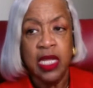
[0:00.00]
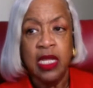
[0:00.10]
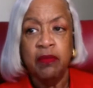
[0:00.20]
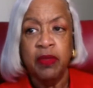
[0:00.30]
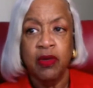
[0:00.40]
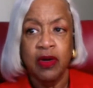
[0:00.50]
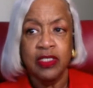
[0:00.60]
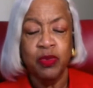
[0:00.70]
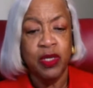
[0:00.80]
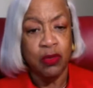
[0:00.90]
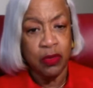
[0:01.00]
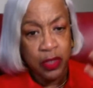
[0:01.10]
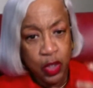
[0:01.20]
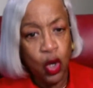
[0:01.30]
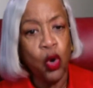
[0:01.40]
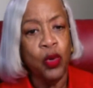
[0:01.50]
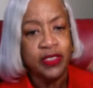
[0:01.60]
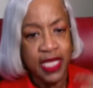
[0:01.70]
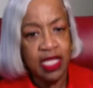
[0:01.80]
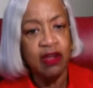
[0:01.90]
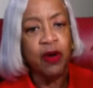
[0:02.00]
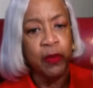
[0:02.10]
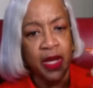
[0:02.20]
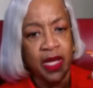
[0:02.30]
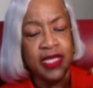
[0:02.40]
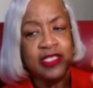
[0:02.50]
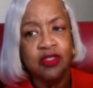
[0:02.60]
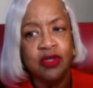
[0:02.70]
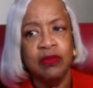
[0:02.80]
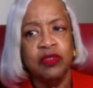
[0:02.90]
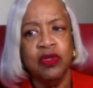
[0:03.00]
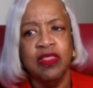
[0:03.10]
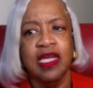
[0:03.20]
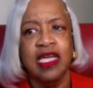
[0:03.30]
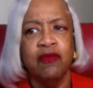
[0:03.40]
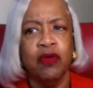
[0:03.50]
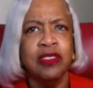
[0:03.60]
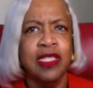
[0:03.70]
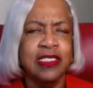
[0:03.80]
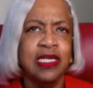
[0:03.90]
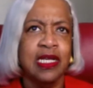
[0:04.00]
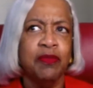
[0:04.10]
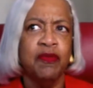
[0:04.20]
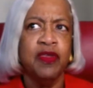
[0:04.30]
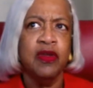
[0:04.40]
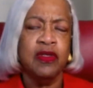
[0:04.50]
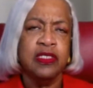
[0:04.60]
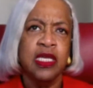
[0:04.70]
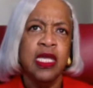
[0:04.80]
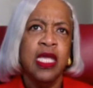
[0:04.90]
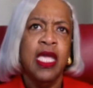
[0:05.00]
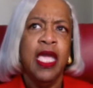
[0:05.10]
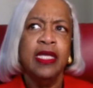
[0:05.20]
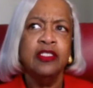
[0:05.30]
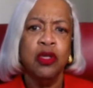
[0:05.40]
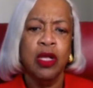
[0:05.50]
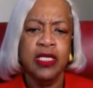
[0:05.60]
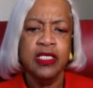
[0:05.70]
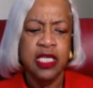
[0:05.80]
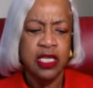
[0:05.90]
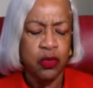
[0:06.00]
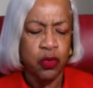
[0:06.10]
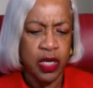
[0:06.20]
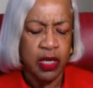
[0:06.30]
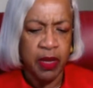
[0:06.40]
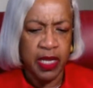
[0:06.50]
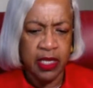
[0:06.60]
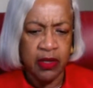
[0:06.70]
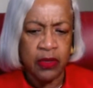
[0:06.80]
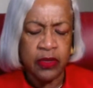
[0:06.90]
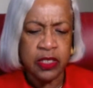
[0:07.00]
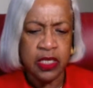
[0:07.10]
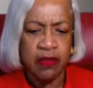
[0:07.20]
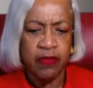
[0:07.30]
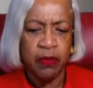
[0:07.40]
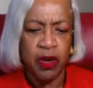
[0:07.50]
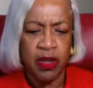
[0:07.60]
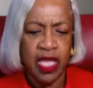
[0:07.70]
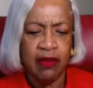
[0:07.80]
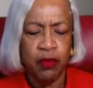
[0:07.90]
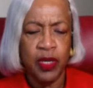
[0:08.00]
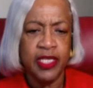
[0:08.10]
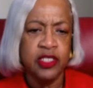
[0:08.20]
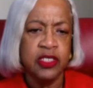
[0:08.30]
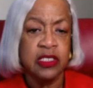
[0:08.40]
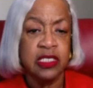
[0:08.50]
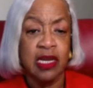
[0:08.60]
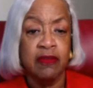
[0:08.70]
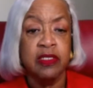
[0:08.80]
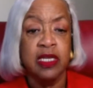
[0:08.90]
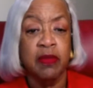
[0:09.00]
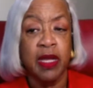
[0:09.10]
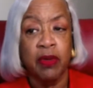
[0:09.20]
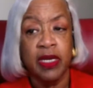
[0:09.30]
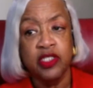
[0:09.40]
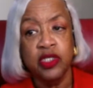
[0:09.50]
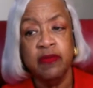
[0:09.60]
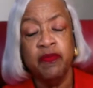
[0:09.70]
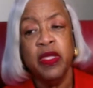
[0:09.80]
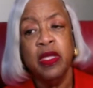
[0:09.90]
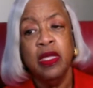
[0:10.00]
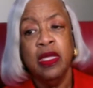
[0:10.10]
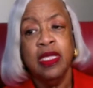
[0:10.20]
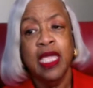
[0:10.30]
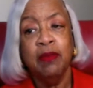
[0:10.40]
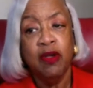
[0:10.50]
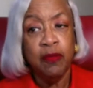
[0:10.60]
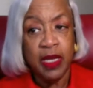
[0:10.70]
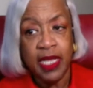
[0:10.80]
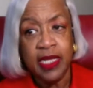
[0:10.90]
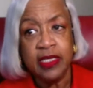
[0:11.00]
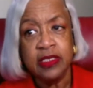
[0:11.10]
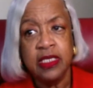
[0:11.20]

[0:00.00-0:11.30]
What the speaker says: because we don't go and take care of our bodies. So I'm doing that kind of work. So that's in a couple of years. And so I'll continue to work in my guilds, the American Academy of Religion, Society to Study Black Religion, Academy of Homiletics,